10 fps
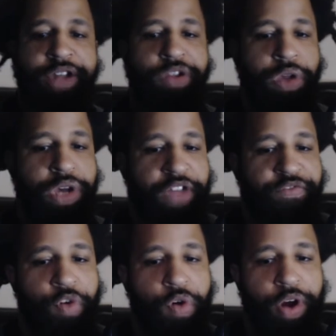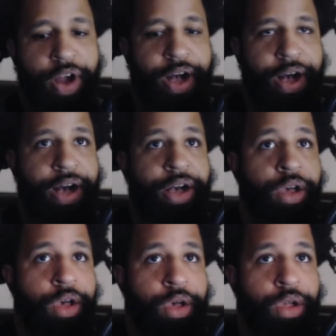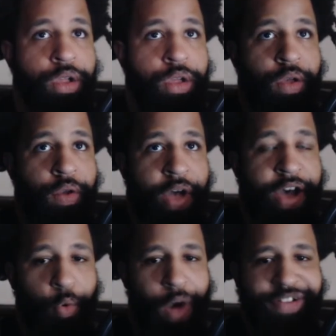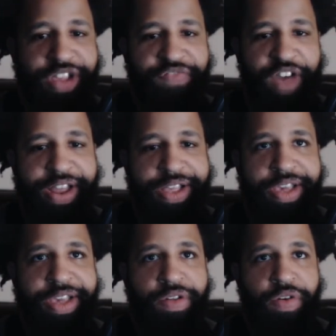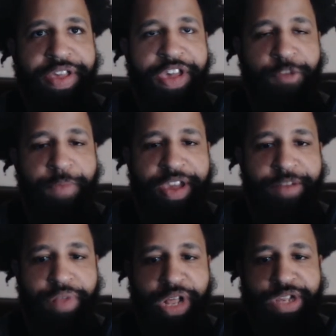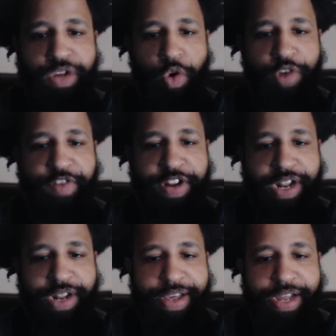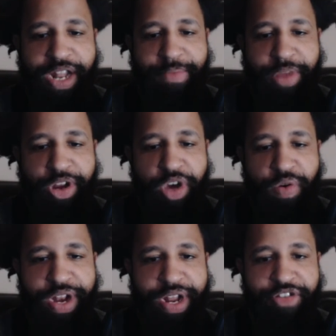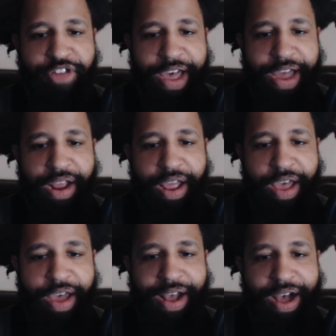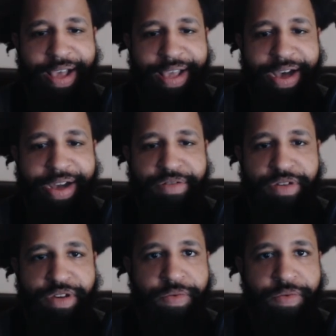are looking for how to watch this fight, it is on ESPN Plus, or if you need a link, let me know in the chat, and I got you.